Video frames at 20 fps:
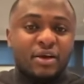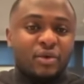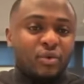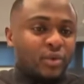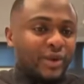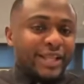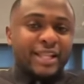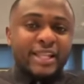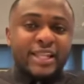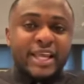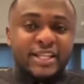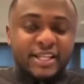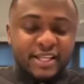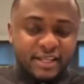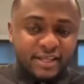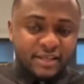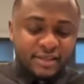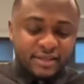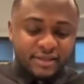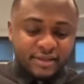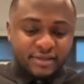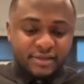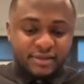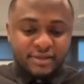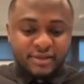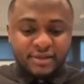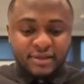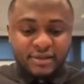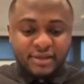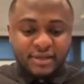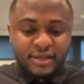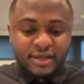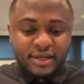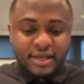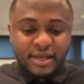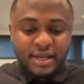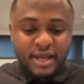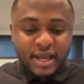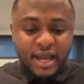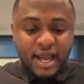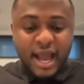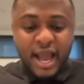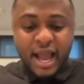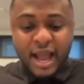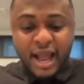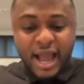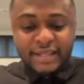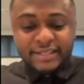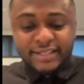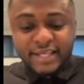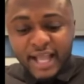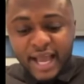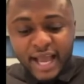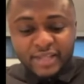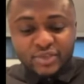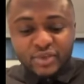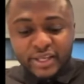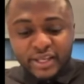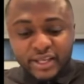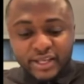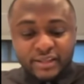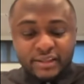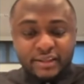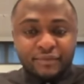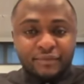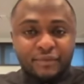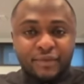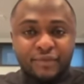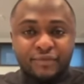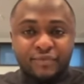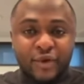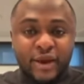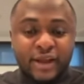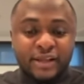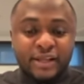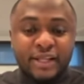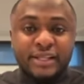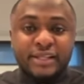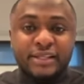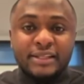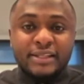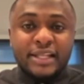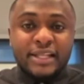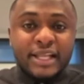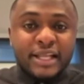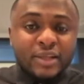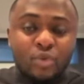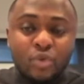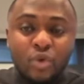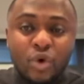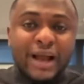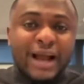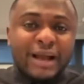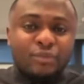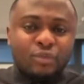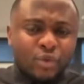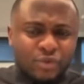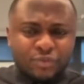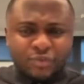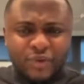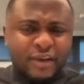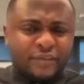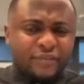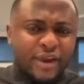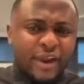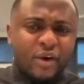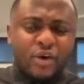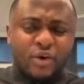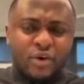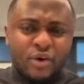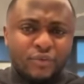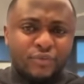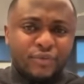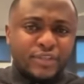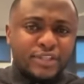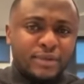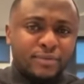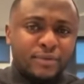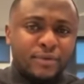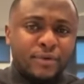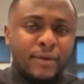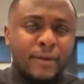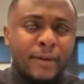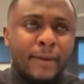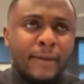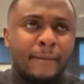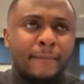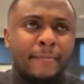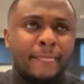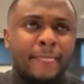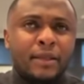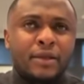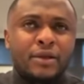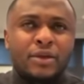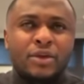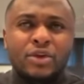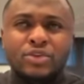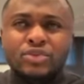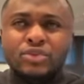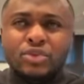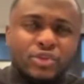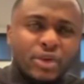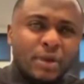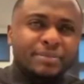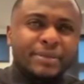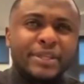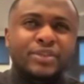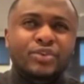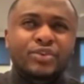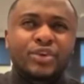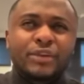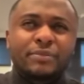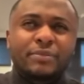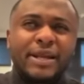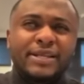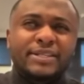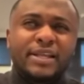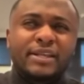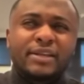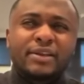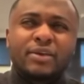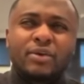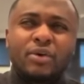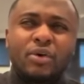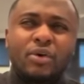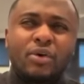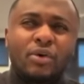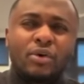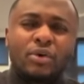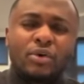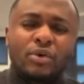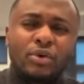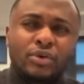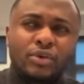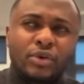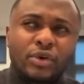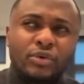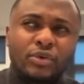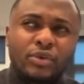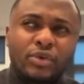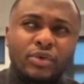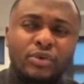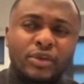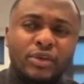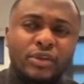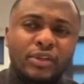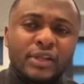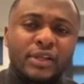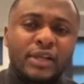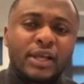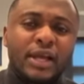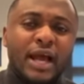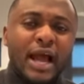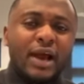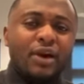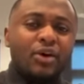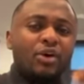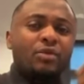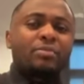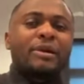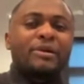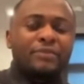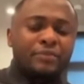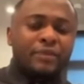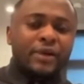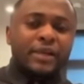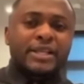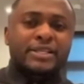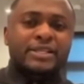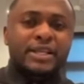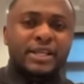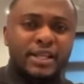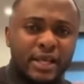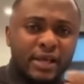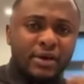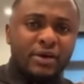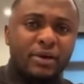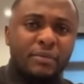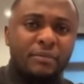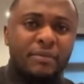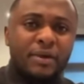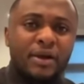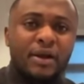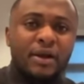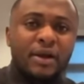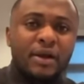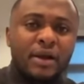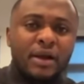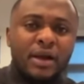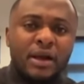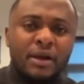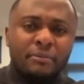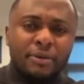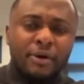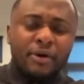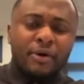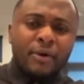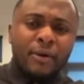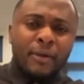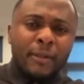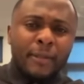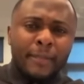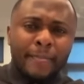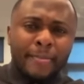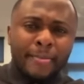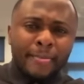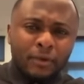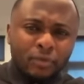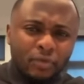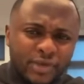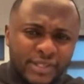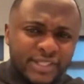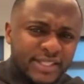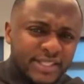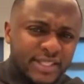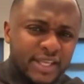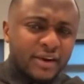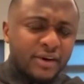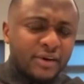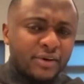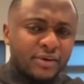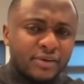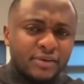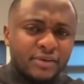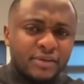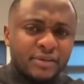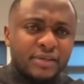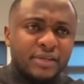with a lady. I said hi to the friend. The lady was very, very uncomfortable. So something tricked me. I said, oh, hold on. I called my friend. I said, hey, come. Bro, who is this girl?